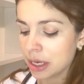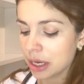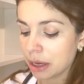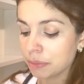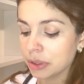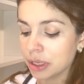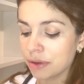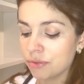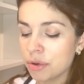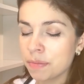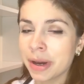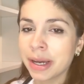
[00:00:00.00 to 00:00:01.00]
I believe
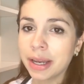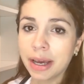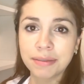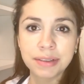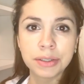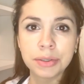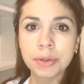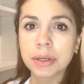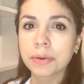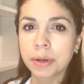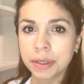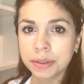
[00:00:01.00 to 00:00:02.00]
we might have to do a
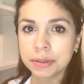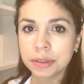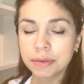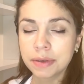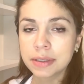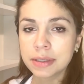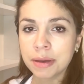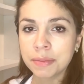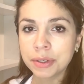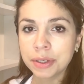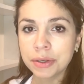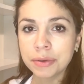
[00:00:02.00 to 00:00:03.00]
cranial nerve exam
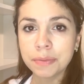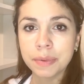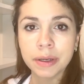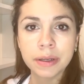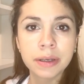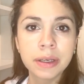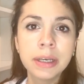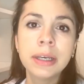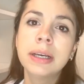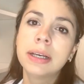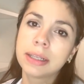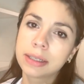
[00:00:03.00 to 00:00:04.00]
on you, but
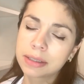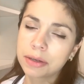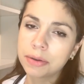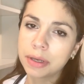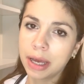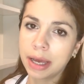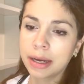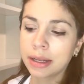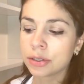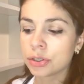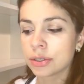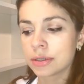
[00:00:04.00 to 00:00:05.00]
let's go ahead
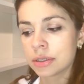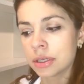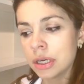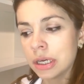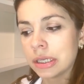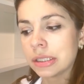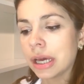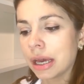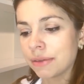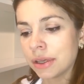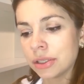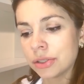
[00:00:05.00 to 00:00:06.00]
and just
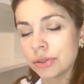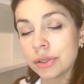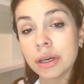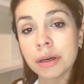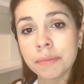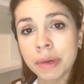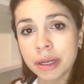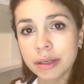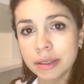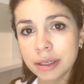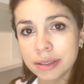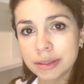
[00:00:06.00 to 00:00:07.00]
dive into the medical
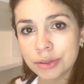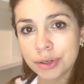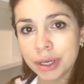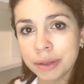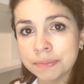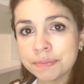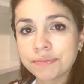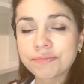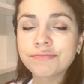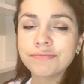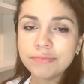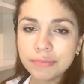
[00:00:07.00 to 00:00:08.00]
history.
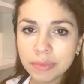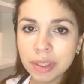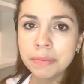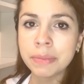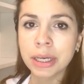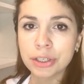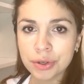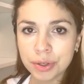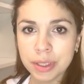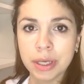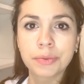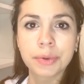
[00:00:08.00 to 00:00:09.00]
Make sure
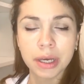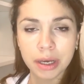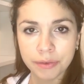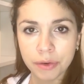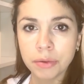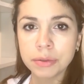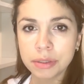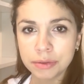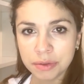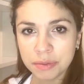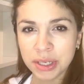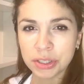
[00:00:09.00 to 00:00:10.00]
that we have all the
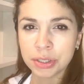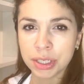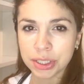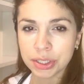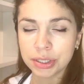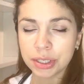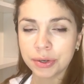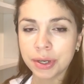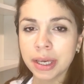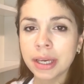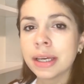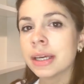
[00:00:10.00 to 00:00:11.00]
information
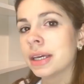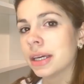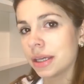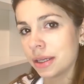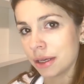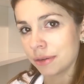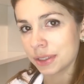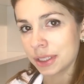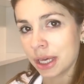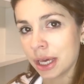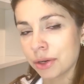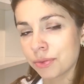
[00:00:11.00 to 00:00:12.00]
necessary, and after
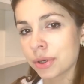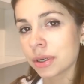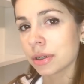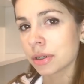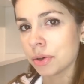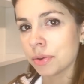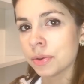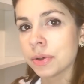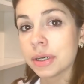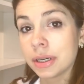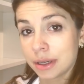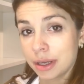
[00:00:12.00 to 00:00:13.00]
that, we're gonna go
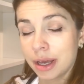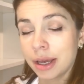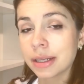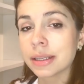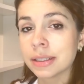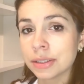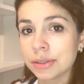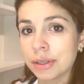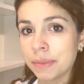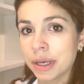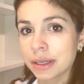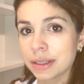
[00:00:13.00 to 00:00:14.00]
ahead into the
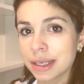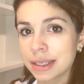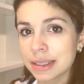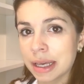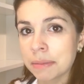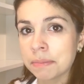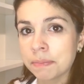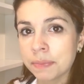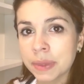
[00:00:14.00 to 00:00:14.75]
medical exam.